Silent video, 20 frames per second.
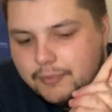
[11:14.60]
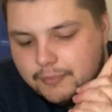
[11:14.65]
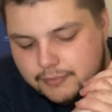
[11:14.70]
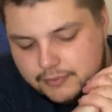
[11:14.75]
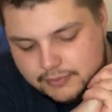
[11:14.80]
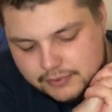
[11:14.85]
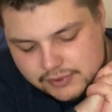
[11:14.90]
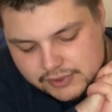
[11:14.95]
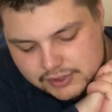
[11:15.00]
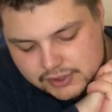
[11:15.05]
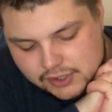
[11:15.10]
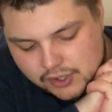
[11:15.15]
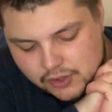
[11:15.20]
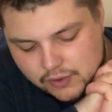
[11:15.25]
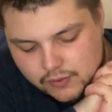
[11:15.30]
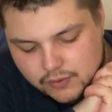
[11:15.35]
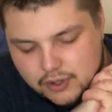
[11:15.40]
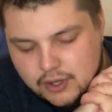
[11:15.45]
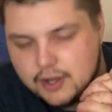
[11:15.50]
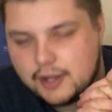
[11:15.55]

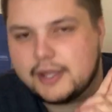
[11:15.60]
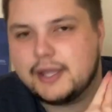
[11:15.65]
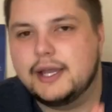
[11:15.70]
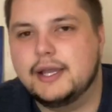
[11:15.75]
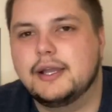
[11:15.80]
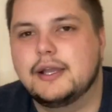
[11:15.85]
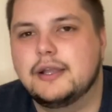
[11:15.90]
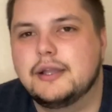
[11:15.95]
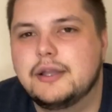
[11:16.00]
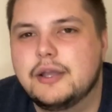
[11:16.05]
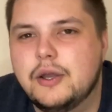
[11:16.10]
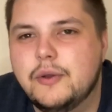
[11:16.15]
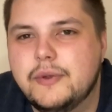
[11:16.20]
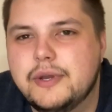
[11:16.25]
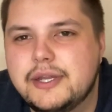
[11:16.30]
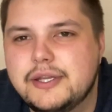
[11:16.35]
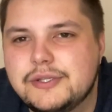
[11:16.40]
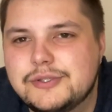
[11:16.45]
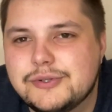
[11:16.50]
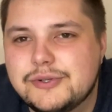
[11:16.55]
so I can go and
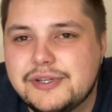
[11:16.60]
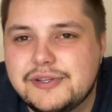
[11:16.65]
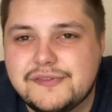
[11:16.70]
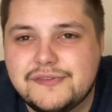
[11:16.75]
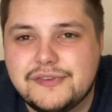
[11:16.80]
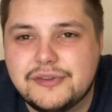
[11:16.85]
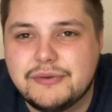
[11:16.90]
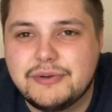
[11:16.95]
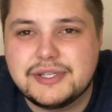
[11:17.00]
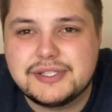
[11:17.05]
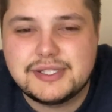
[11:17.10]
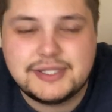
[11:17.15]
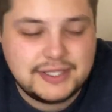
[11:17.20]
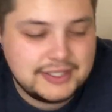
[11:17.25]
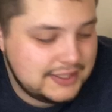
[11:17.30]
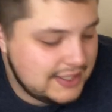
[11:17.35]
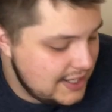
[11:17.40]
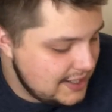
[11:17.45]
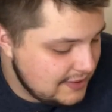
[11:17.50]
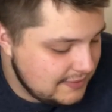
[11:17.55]
enjoy it for the rest of the
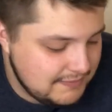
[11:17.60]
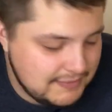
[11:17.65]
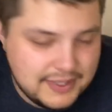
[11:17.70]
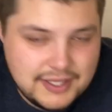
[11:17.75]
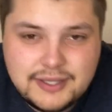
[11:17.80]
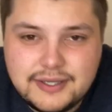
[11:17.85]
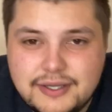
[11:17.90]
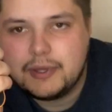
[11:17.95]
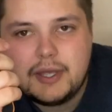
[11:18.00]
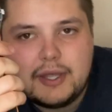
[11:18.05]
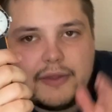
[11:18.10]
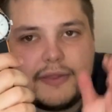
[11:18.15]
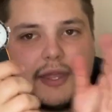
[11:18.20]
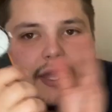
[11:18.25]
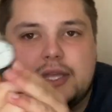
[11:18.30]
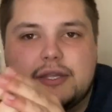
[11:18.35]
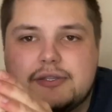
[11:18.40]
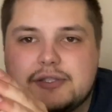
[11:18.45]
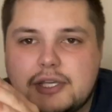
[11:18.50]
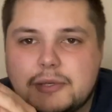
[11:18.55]
day.
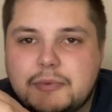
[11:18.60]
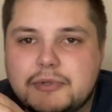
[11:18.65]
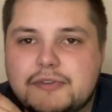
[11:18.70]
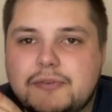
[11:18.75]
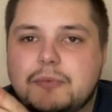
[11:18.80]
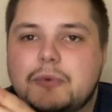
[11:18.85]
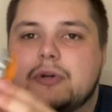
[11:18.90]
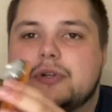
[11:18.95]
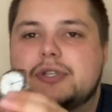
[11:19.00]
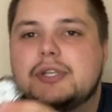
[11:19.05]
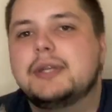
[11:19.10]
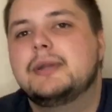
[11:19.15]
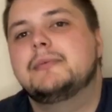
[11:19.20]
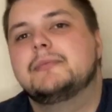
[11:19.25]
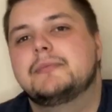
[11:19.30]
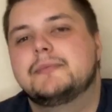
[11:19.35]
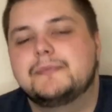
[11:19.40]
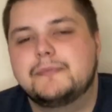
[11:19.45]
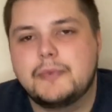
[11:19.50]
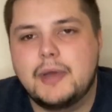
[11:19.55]
Thank you so much for watching.
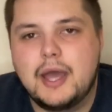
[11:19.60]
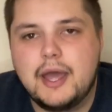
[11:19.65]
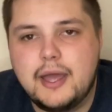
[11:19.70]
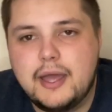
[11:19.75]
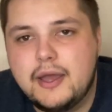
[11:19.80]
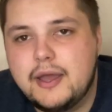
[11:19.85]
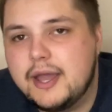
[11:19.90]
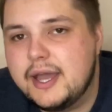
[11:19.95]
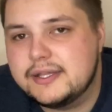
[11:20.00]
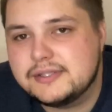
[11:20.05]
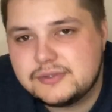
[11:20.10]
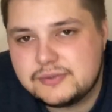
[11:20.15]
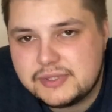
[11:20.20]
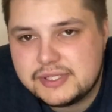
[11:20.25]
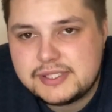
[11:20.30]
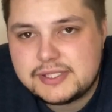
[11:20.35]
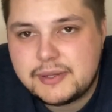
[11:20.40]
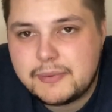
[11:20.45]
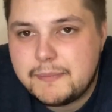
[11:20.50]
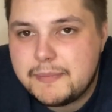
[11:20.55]
As
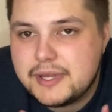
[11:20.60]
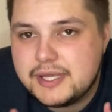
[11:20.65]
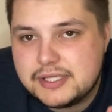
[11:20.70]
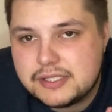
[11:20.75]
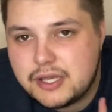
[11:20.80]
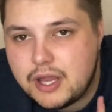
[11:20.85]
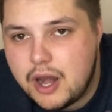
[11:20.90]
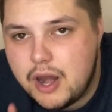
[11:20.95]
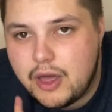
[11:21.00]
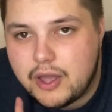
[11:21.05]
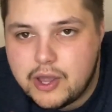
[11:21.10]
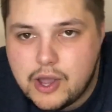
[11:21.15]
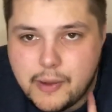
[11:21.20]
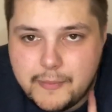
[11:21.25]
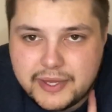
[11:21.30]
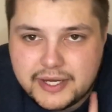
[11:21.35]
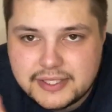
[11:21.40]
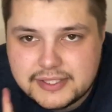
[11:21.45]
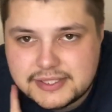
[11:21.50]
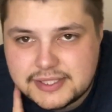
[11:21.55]
always, please like,
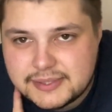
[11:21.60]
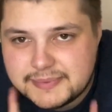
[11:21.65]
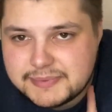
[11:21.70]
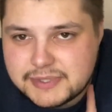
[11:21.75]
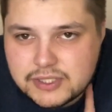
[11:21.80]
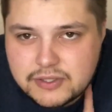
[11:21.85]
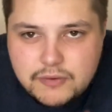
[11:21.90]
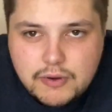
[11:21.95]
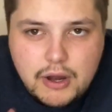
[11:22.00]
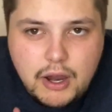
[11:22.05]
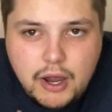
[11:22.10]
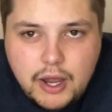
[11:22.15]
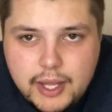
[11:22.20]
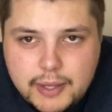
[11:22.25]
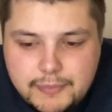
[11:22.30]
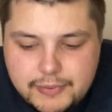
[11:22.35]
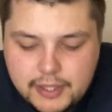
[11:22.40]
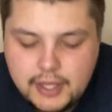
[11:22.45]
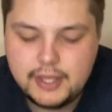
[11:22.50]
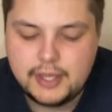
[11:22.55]
comment and
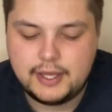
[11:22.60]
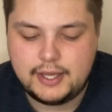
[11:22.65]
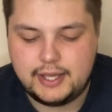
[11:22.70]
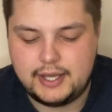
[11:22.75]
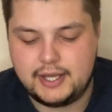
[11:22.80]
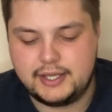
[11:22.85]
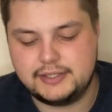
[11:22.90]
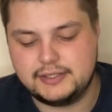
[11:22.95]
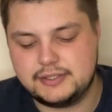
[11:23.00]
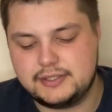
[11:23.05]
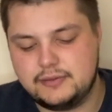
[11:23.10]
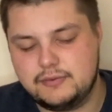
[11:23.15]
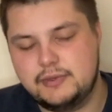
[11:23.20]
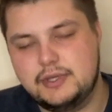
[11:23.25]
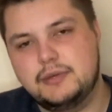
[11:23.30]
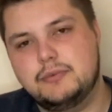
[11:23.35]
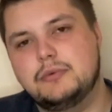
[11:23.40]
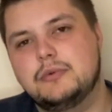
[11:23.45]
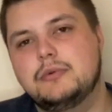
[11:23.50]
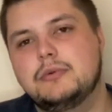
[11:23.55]
subscribe, and we
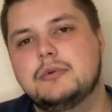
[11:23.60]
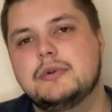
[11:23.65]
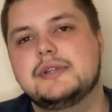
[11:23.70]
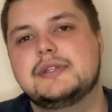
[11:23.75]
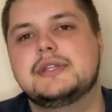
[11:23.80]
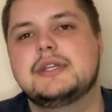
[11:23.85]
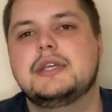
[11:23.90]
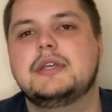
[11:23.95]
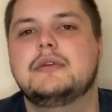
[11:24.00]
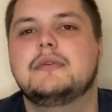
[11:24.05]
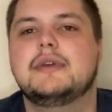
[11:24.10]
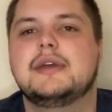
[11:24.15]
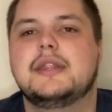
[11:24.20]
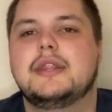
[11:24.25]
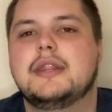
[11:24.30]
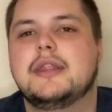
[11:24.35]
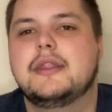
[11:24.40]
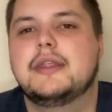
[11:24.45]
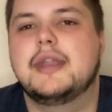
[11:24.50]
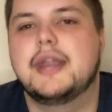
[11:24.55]
will see you in
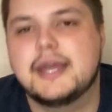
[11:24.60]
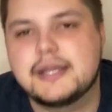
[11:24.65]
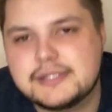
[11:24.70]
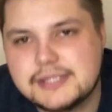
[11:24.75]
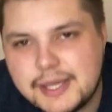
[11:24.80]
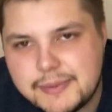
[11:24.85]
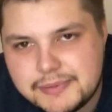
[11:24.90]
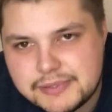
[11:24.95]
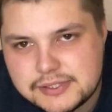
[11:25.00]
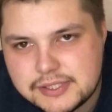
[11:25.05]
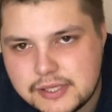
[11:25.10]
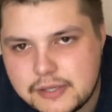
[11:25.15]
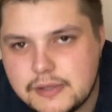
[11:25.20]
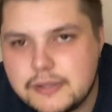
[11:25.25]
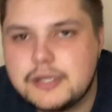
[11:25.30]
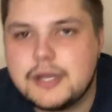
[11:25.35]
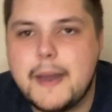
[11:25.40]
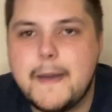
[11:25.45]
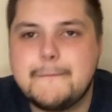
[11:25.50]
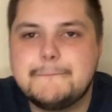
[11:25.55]
the next episode.
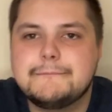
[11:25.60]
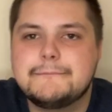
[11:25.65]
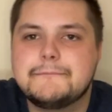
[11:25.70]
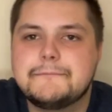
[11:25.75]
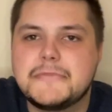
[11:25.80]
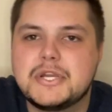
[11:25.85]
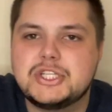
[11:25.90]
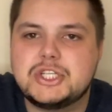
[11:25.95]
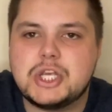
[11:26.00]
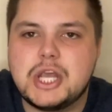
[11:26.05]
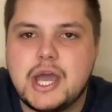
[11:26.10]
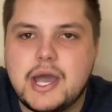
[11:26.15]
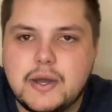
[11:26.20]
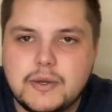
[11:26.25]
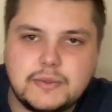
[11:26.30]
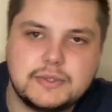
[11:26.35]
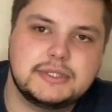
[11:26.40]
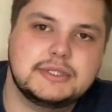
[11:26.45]
Ciao.